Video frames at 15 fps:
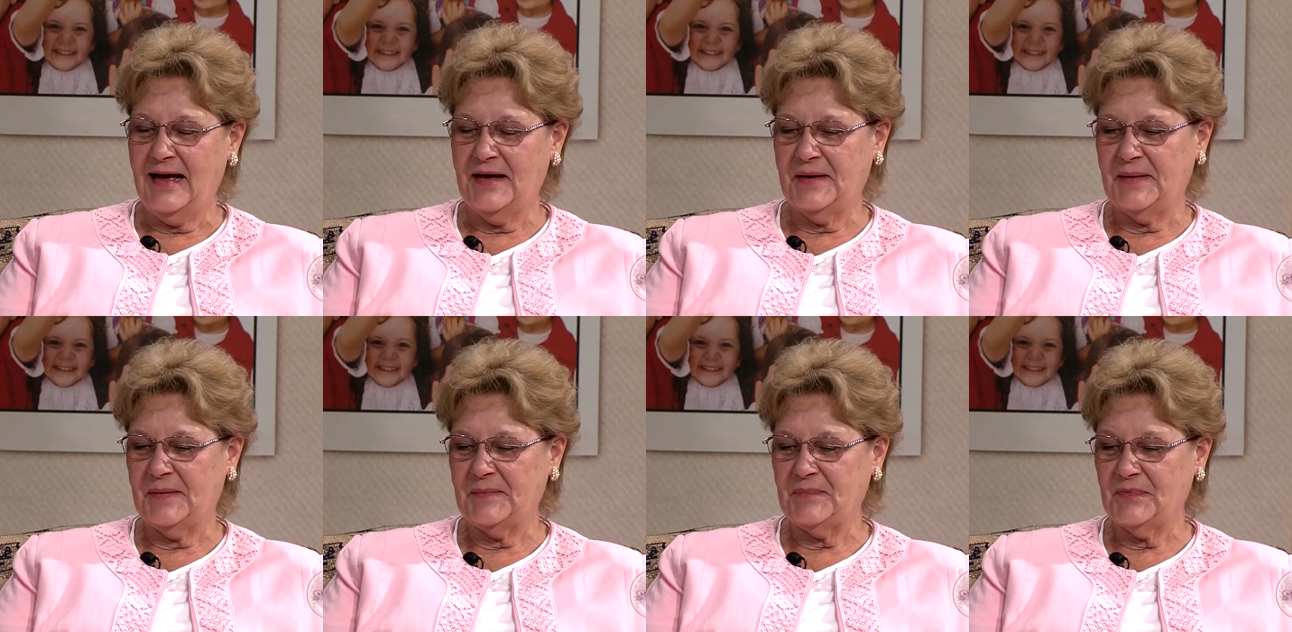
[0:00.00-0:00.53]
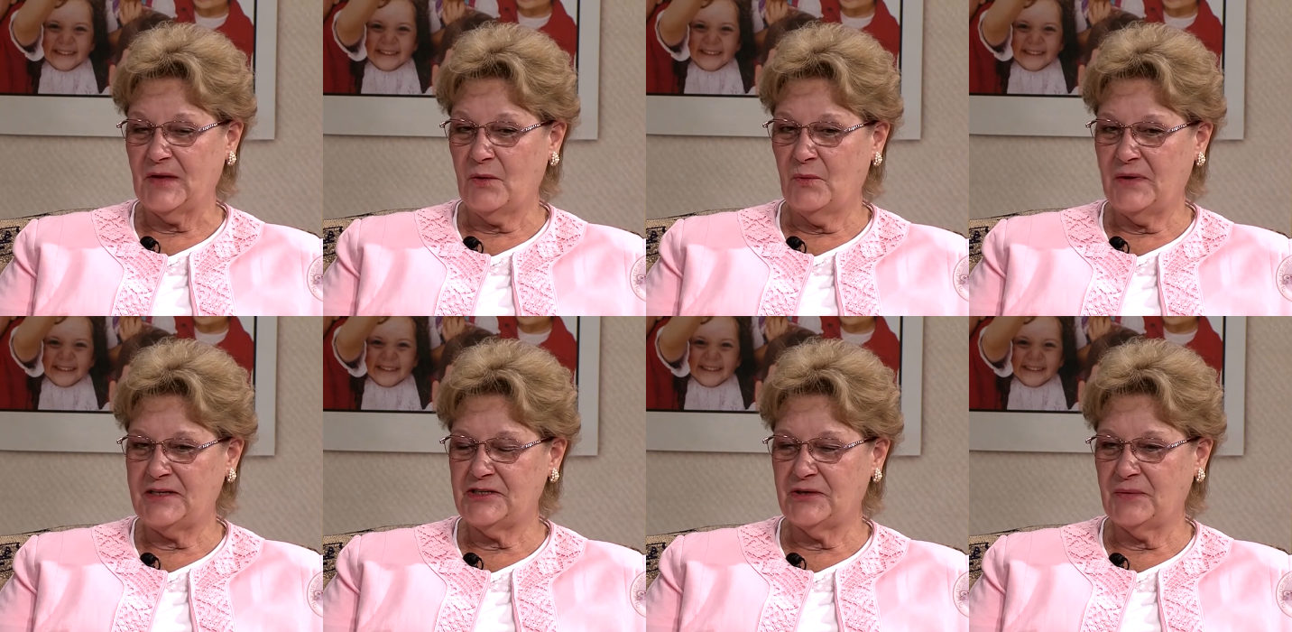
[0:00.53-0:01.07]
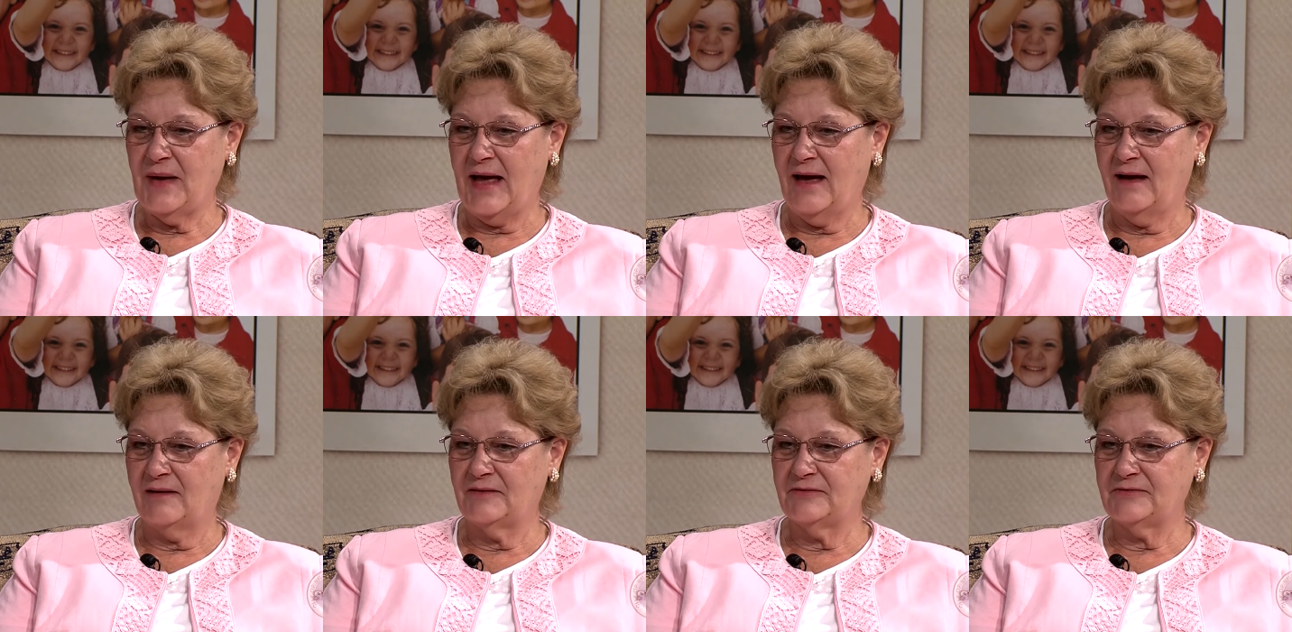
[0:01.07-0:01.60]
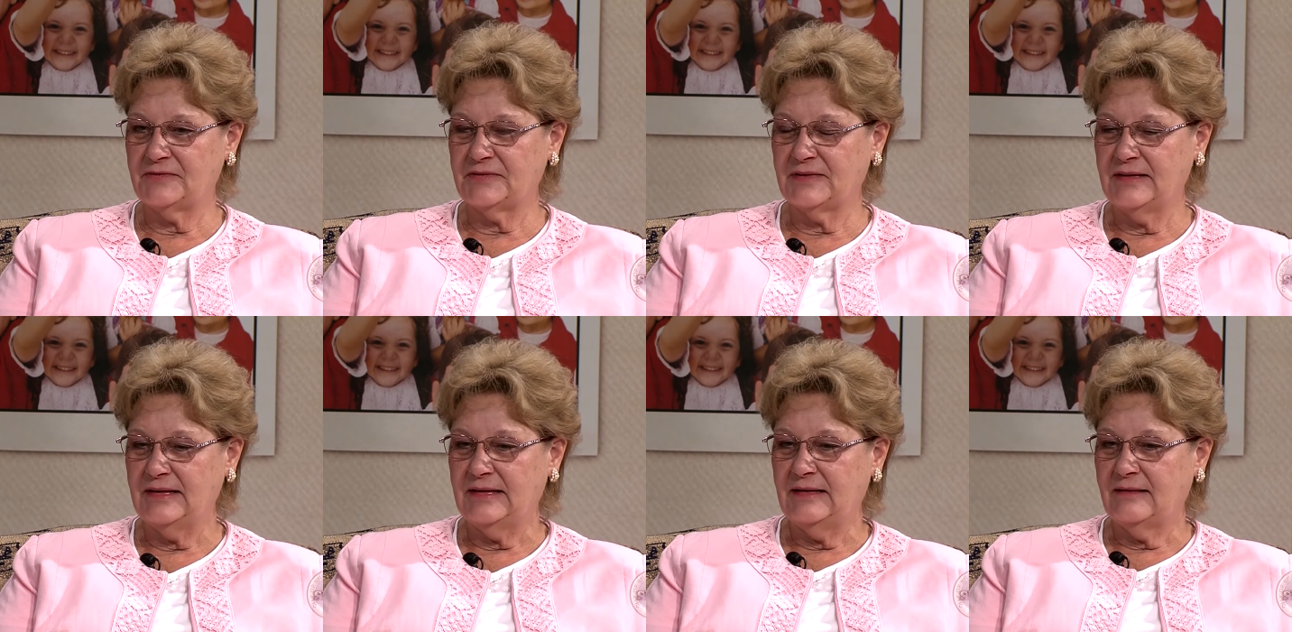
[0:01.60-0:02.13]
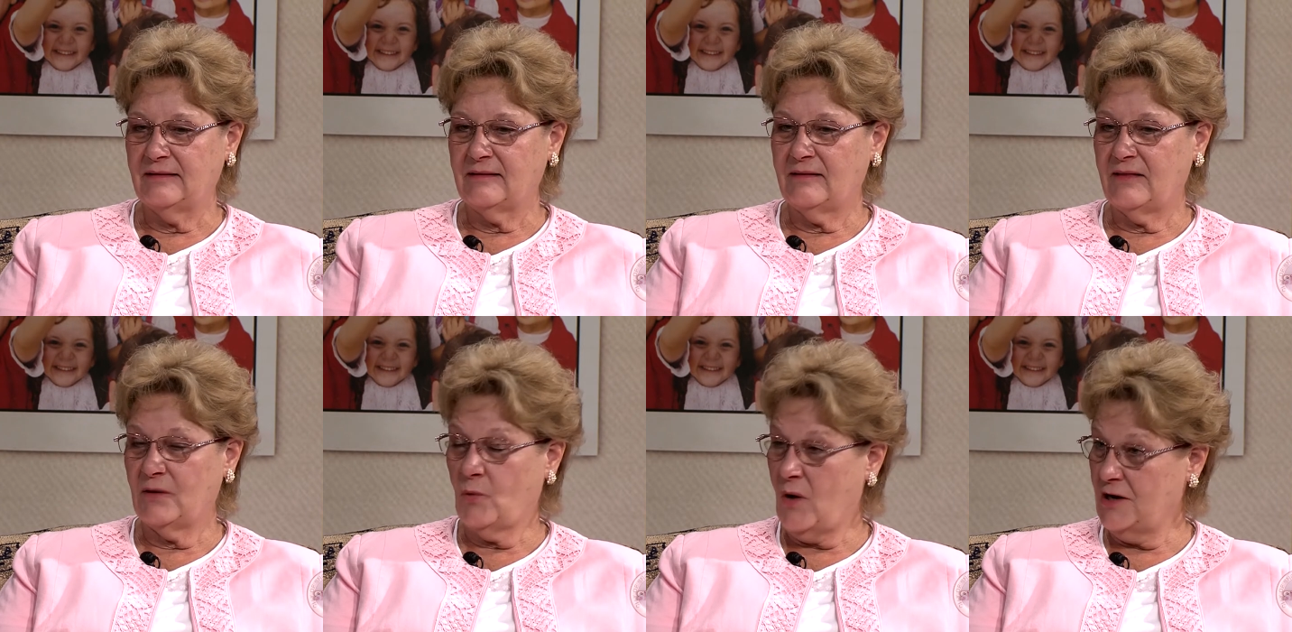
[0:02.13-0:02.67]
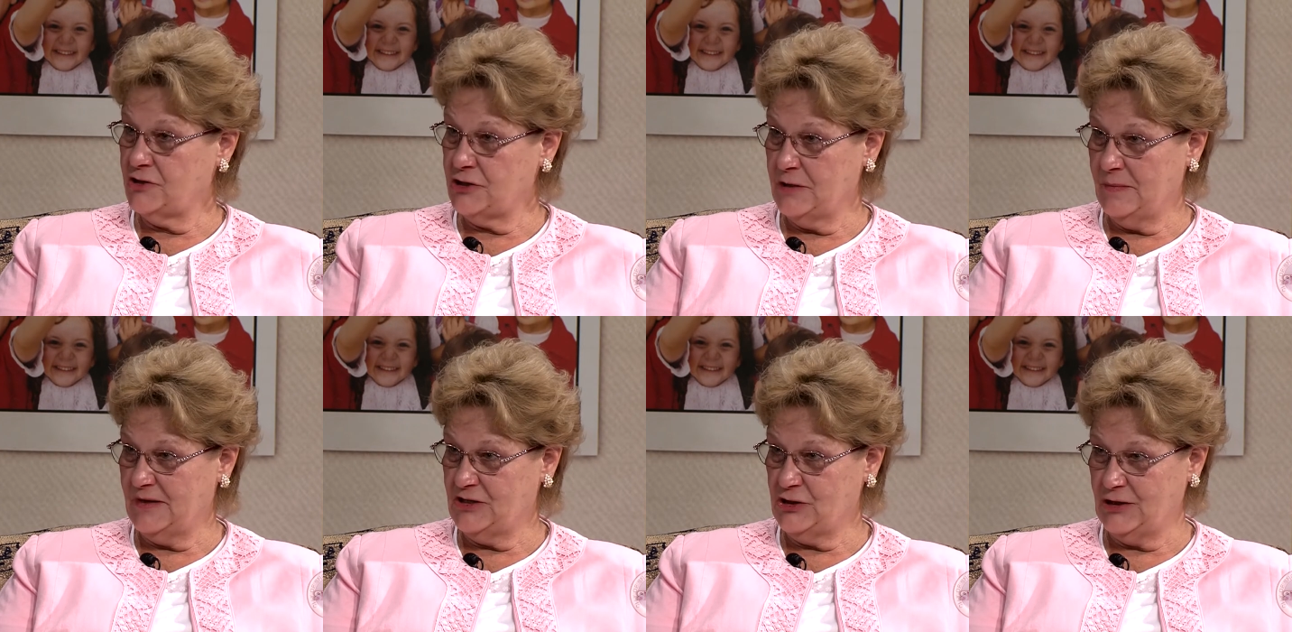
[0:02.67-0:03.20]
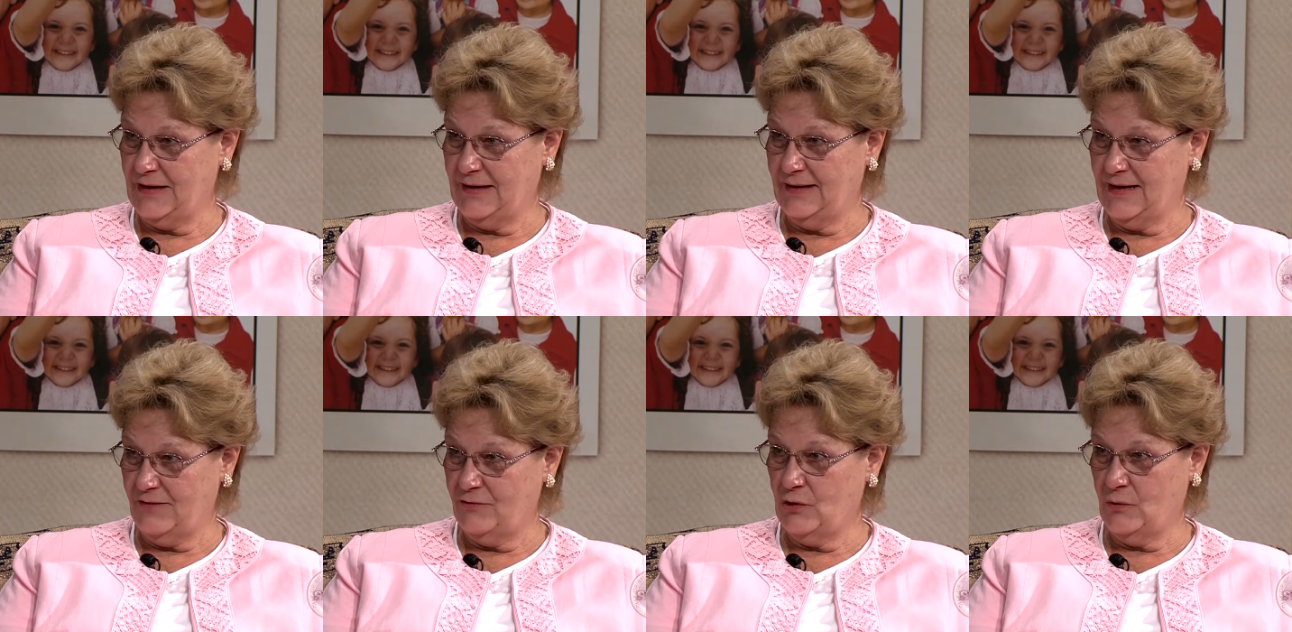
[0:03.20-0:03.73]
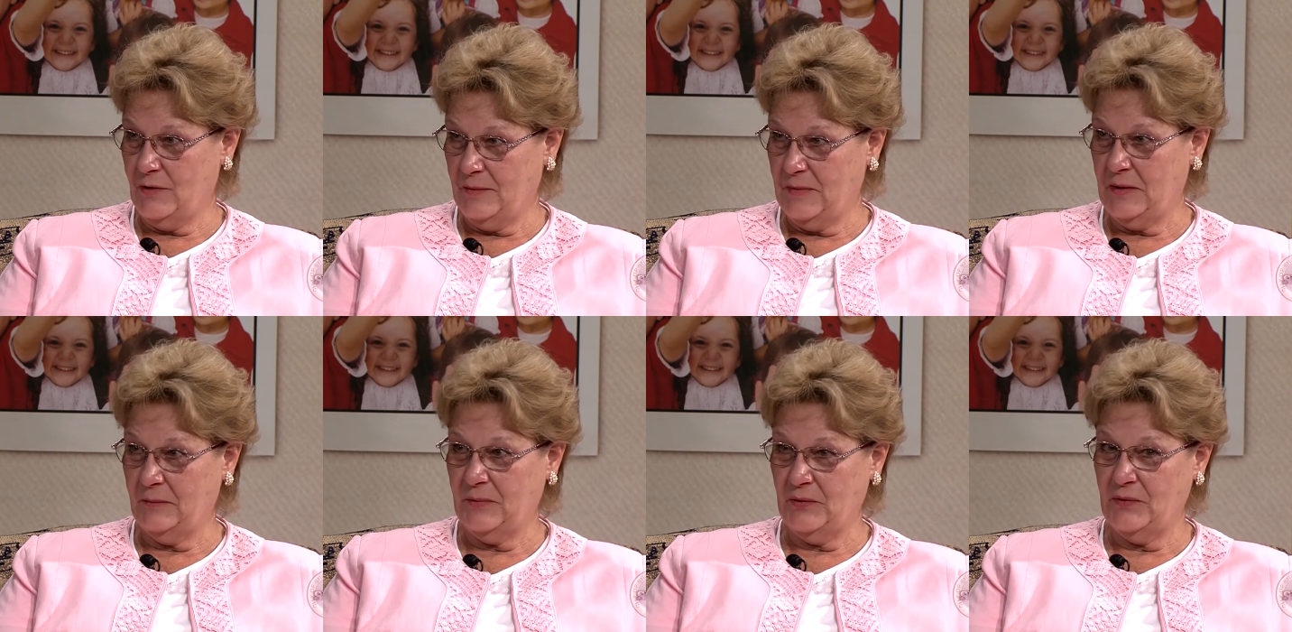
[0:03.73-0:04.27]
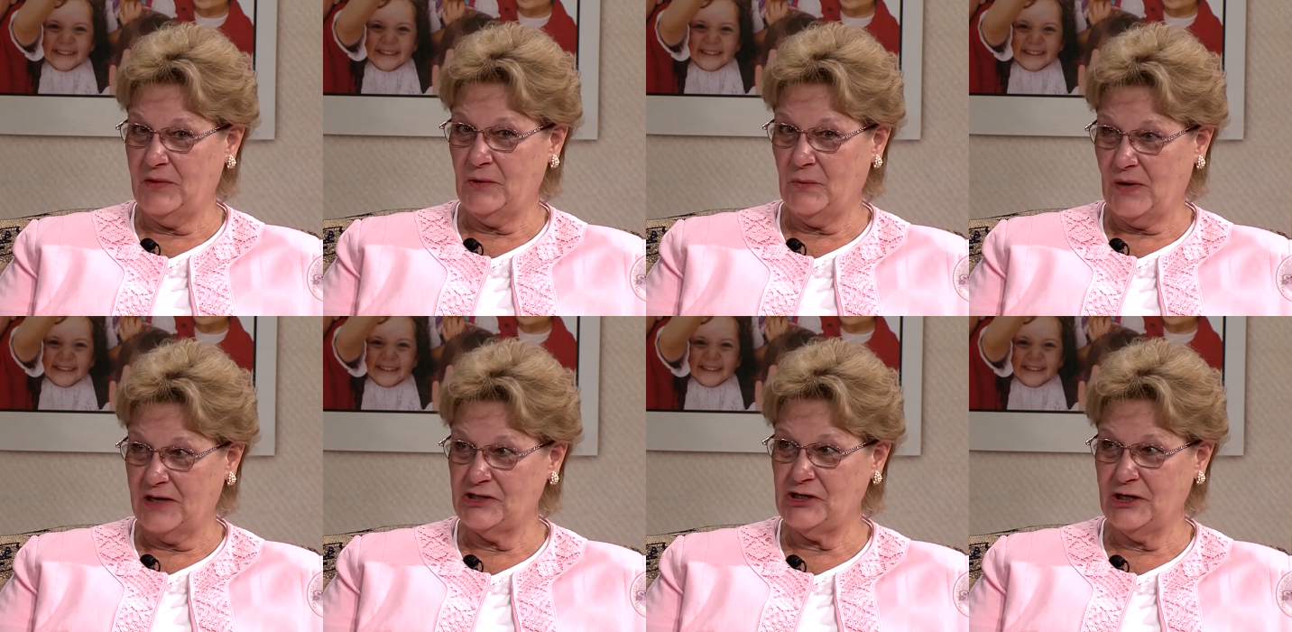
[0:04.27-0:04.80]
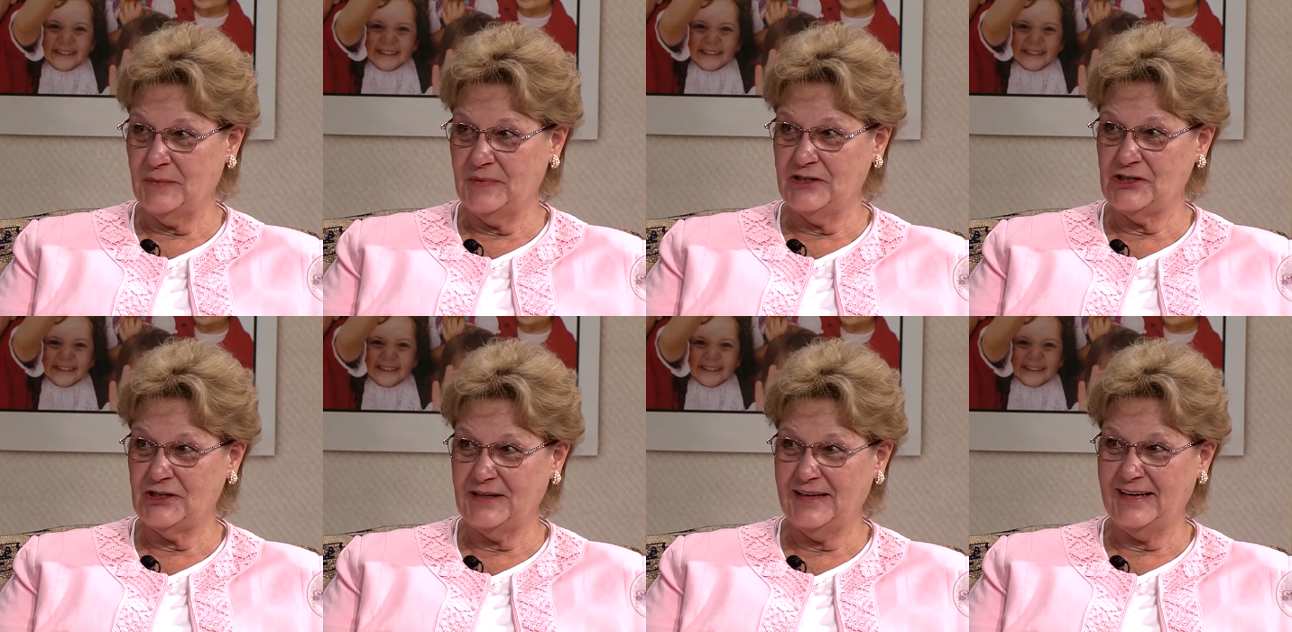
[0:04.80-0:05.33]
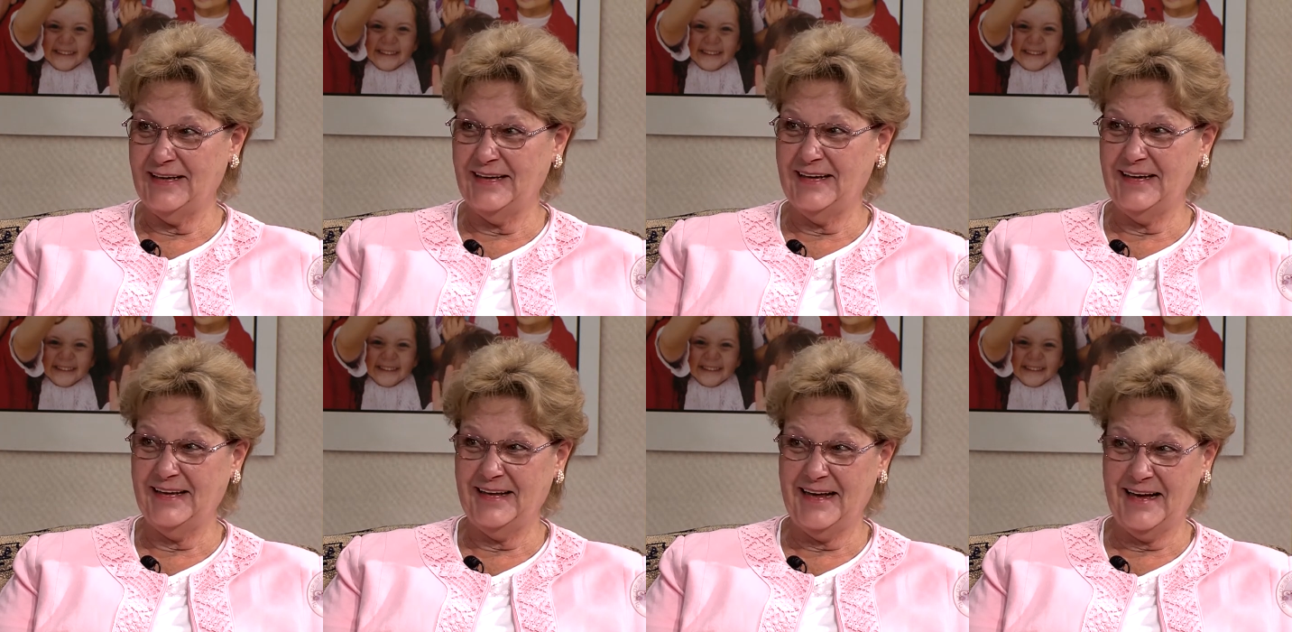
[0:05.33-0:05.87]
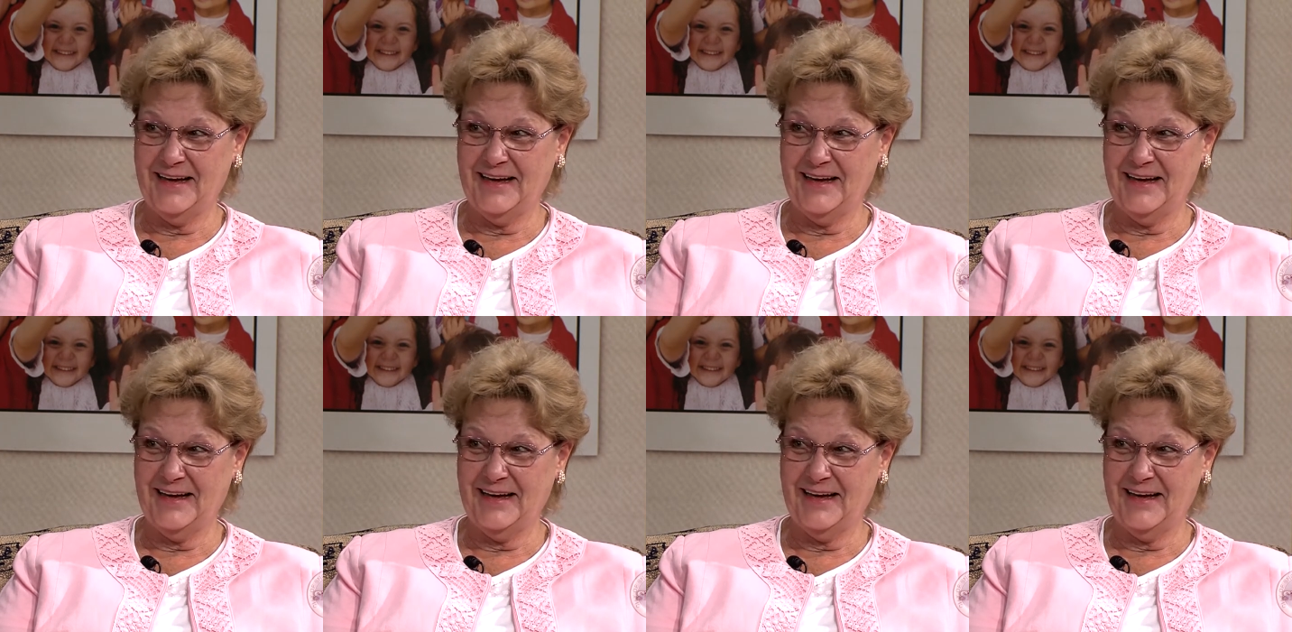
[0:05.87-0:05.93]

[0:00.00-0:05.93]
Speaker 1: Um, we do have the washing machine. If you remember yes, the washing pop, machine, pop out yeah.